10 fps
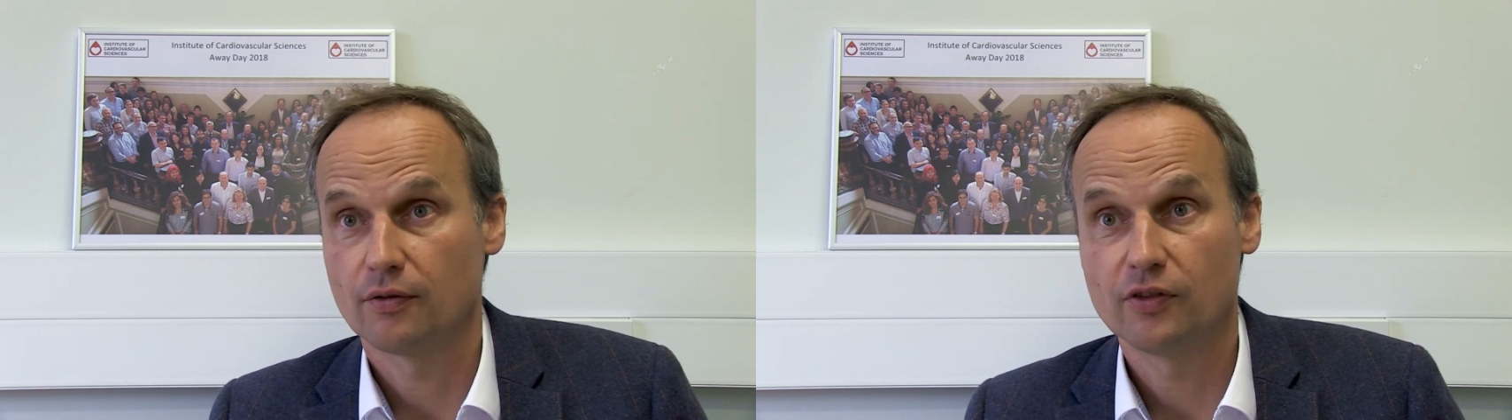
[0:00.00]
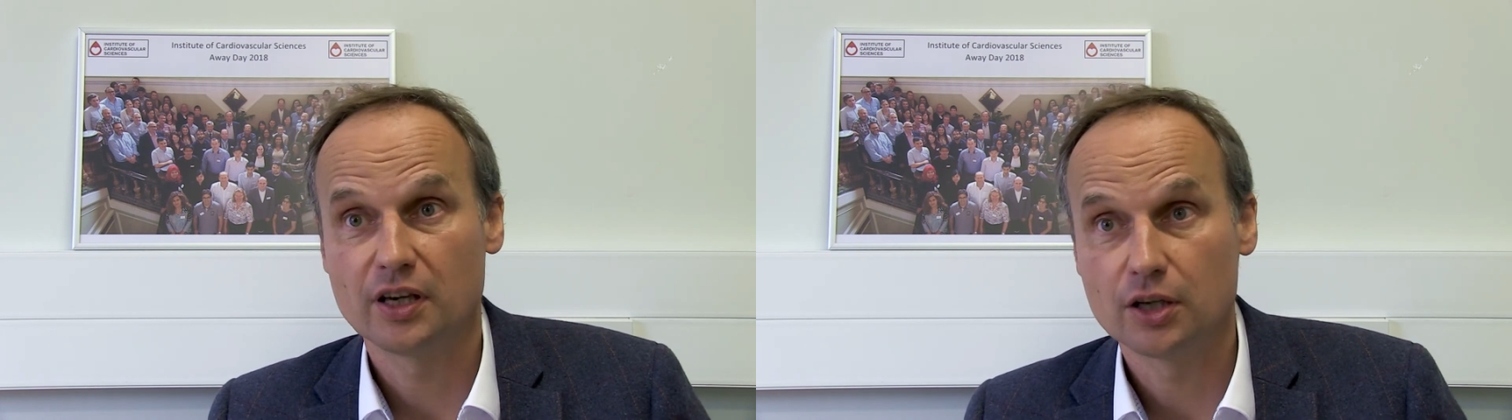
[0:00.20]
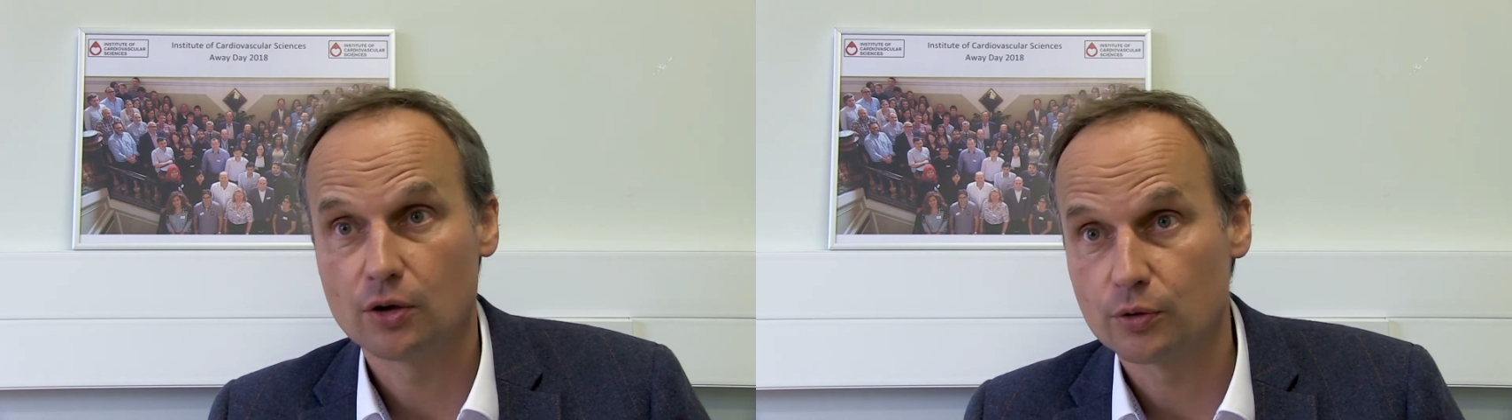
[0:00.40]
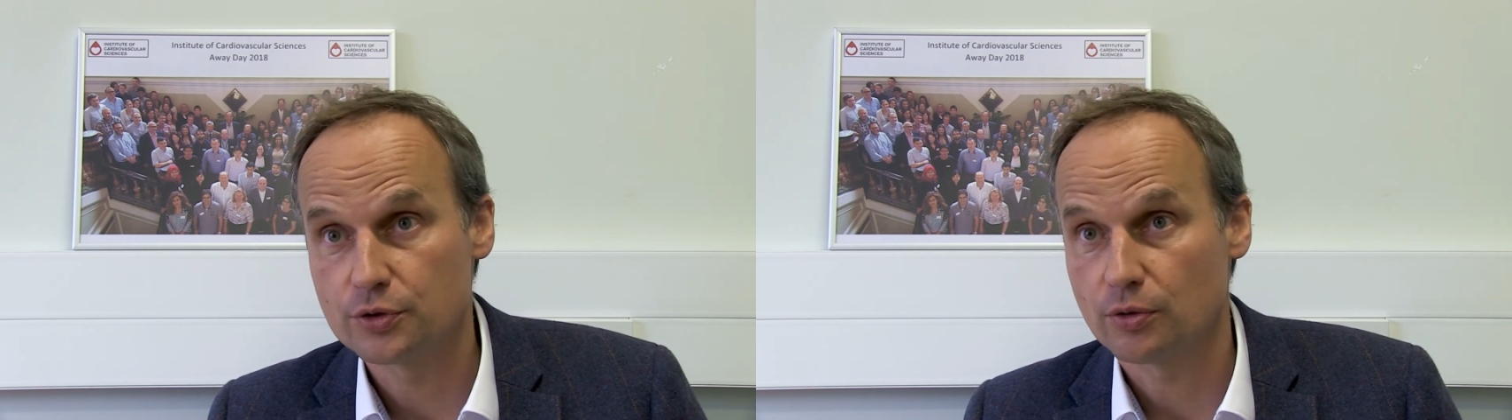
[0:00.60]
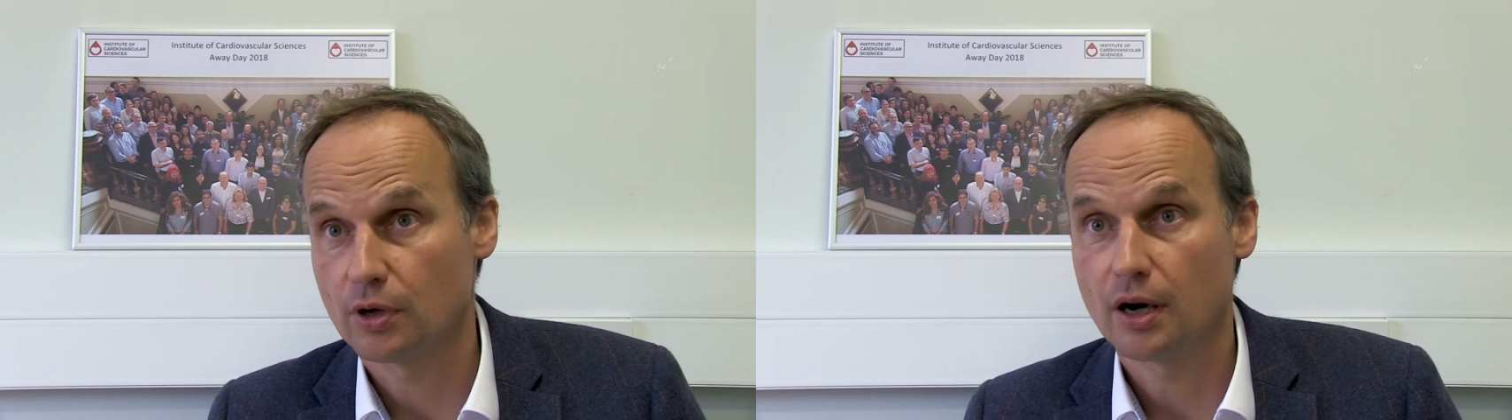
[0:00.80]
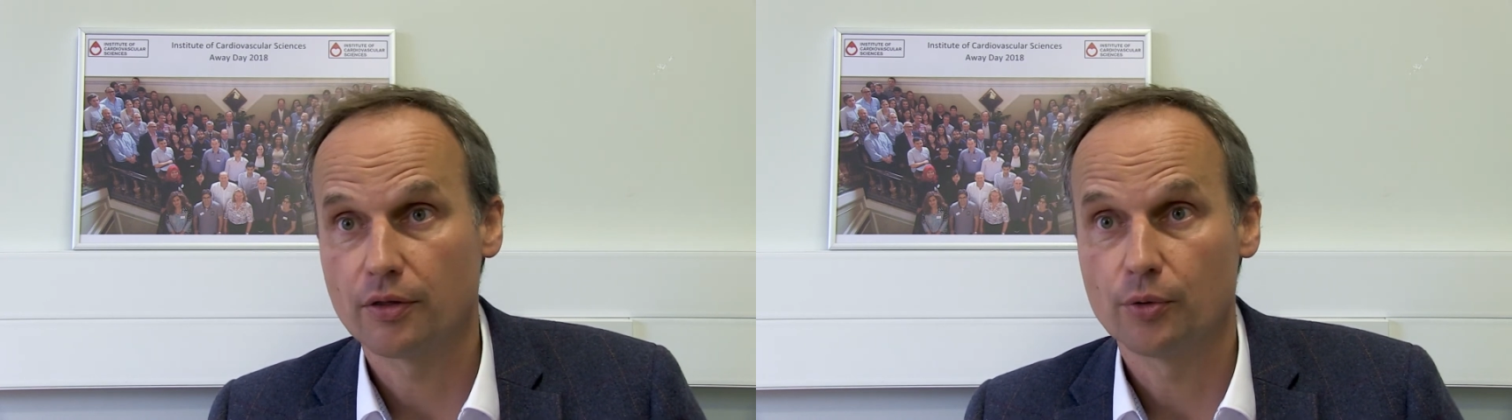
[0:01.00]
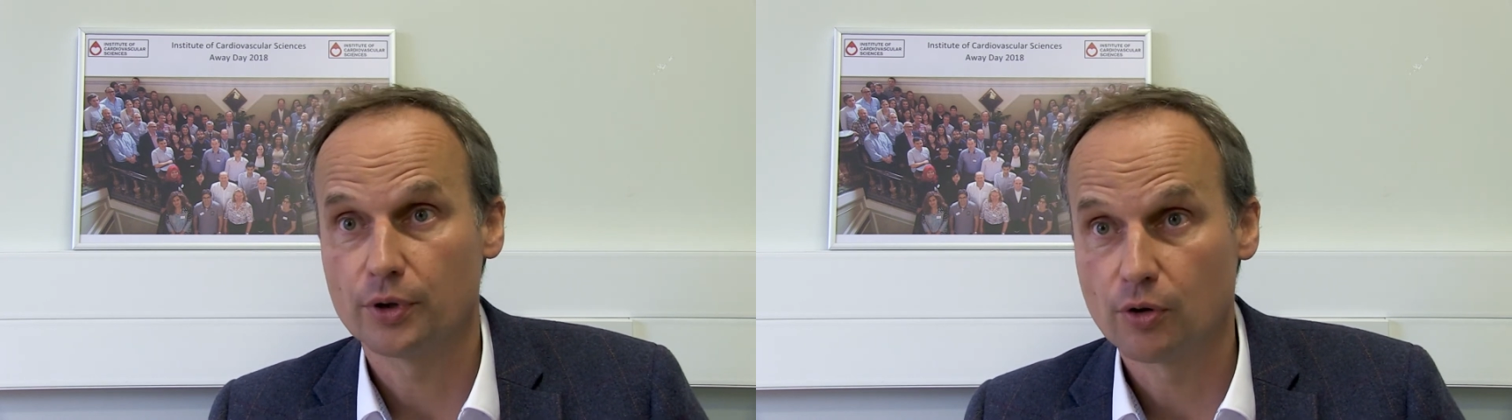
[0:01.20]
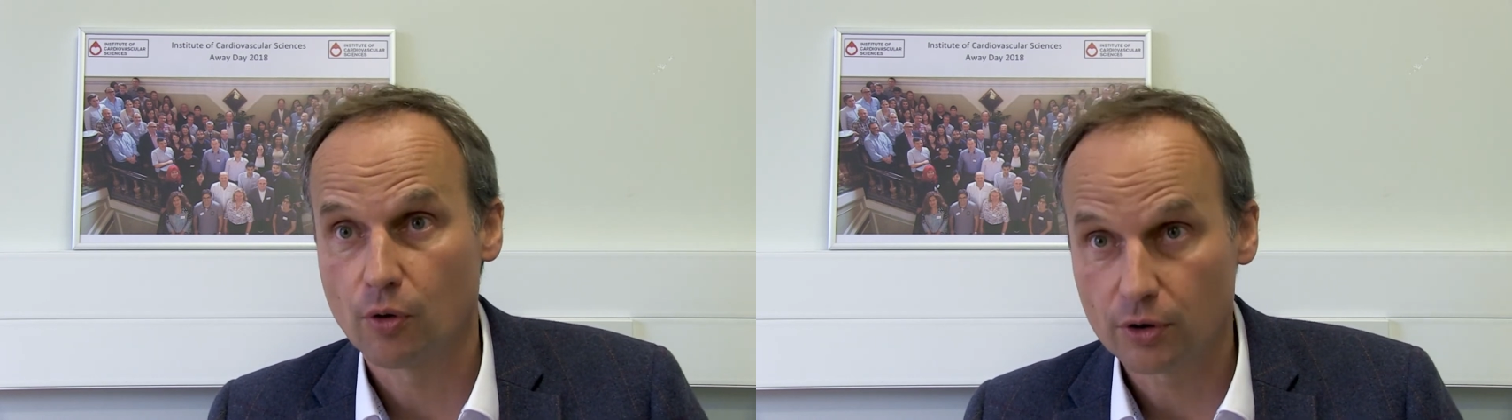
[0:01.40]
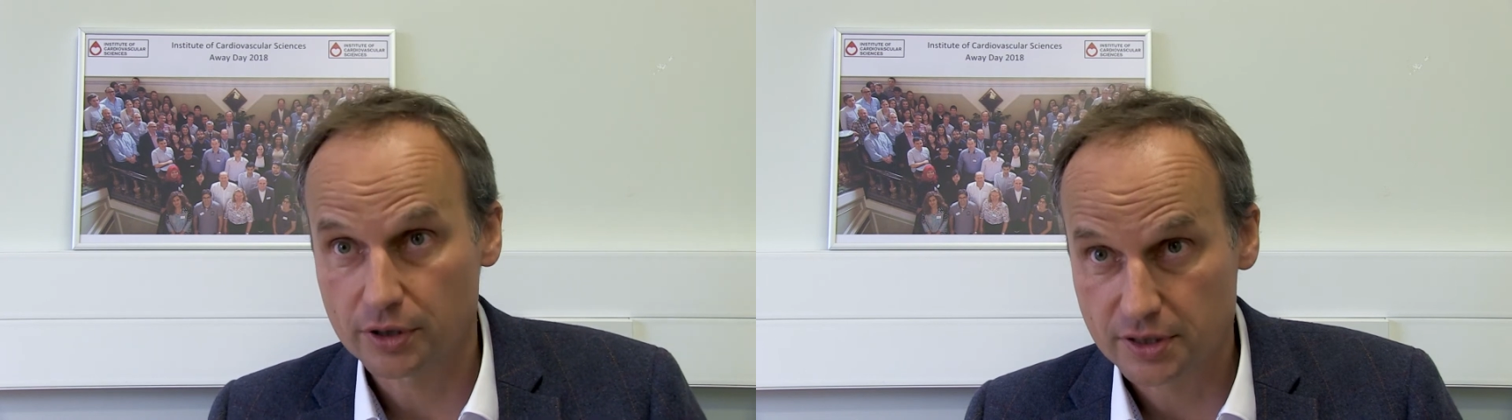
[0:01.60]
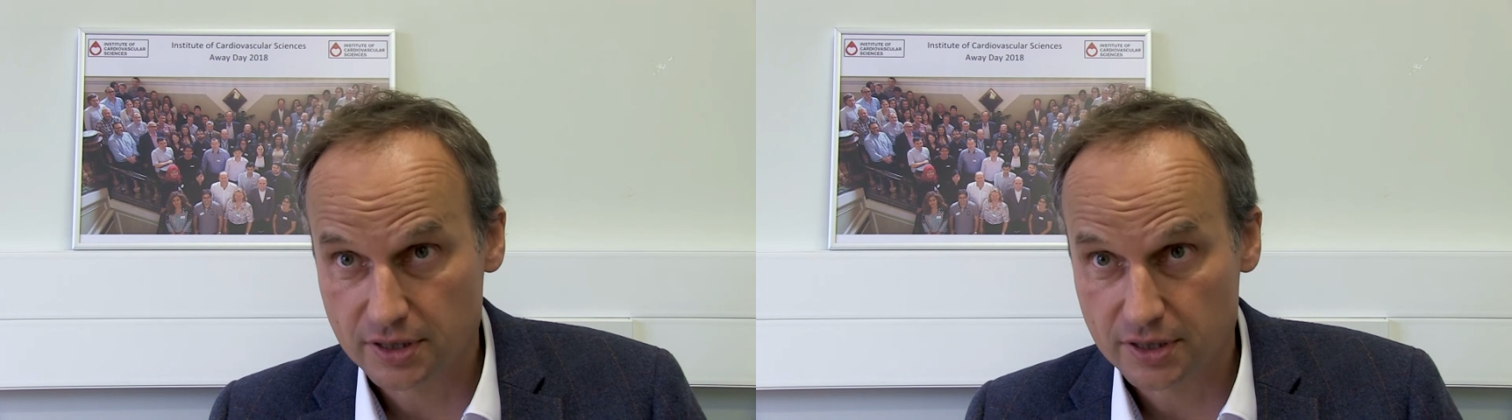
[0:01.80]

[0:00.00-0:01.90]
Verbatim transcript: videos or other recorded